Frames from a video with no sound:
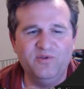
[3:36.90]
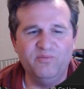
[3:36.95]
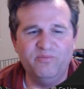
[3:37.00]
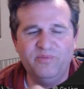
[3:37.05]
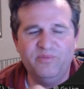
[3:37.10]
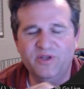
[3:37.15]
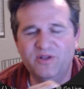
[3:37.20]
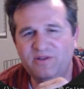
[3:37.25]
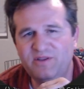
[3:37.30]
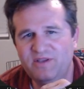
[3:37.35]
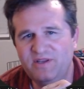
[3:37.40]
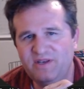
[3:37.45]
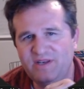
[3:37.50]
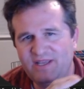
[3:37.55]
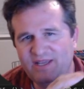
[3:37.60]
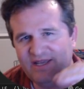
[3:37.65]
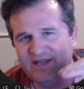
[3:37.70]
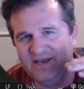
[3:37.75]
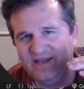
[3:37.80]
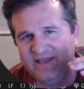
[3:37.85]
build it
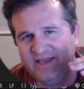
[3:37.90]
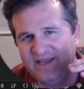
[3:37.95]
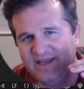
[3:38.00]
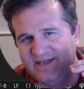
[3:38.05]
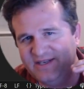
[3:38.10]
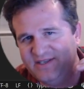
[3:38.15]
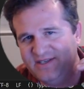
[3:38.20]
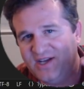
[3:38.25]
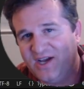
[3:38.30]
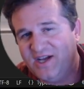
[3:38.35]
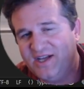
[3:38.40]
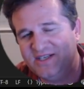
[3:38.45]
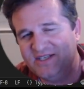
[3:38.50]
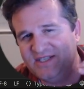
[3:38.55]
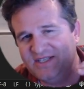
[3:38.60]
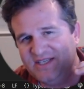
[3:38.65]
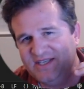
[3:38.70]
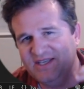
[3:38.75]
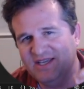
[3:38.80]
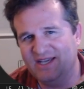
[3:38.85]
in a
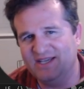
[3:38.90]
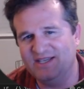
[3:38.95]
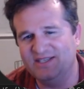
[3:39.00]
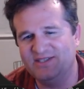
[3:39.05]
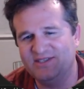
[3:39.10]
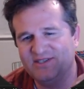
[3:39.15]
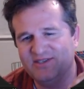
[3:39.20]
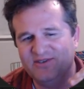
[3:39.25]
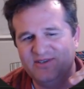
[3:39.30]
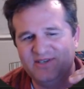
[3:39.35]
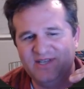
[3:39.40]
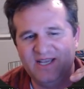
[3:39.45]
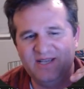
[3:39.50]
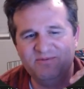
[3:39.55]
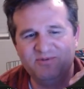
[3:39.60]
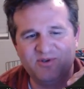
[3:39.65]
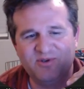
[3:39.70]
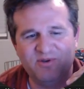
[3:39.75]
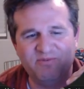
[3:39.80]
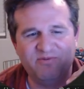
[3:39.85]
.ts, your
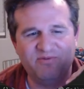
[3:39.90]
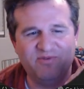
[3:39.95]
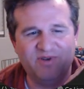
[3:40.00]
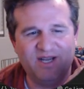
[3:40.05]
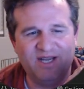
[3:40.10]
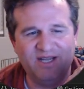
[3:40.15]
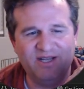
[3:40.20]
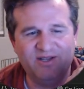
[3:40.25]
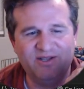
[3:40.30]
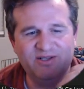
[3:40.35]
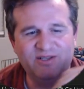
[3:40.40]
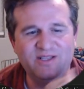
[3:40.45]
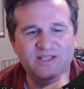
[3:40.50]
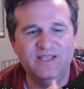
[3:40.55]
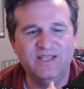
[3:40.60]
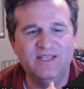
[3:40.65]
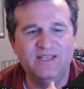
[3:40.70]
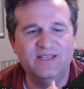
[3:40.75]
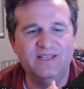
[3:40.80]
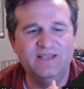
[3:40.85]
TypeScript file.
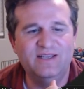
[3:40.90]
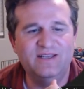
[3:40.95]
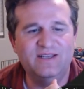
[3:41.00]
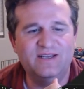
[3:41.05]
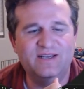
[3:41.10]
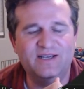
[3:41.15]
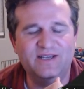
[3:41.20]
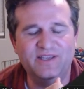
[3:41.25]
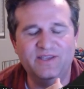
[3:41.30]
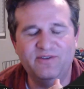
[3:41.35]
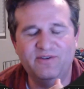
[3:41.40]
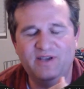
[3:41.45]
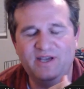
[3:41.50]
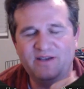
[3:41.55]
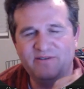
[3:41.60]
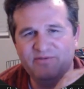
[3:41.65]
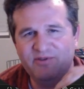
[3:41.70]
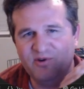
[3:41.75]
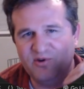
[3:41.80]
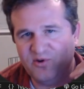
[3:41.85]
You
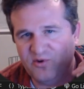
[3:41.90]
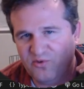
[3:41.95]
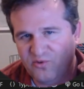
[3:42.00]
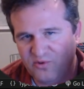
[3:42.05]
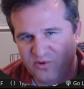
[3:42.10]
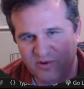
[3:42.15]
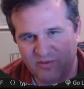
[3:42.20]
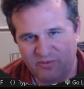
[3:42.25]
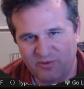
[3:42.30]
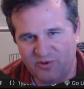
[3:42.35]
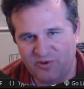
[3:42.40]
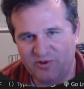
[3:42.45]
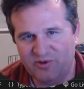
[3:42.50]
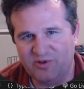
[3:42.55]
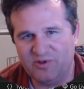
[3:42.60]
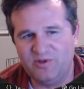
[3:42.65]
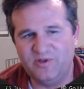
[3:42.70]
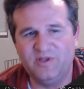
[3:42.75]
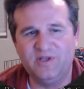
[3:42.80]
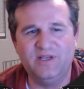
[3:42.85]
have your
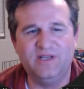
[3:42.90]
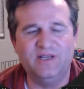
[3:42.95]
normal